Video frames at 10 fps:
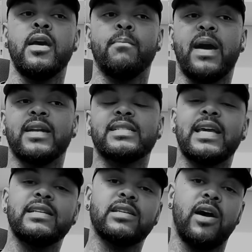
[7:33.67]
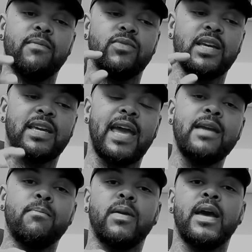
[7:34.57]
But at the same time, the
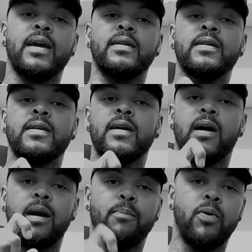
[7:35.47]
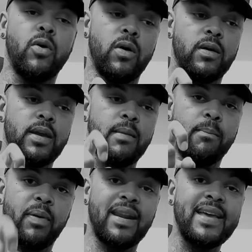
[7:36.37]
game plan I put in
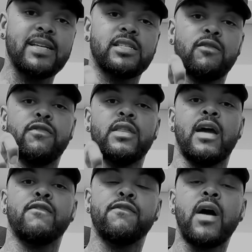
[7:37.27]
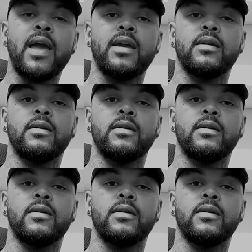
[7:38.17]
place for that fight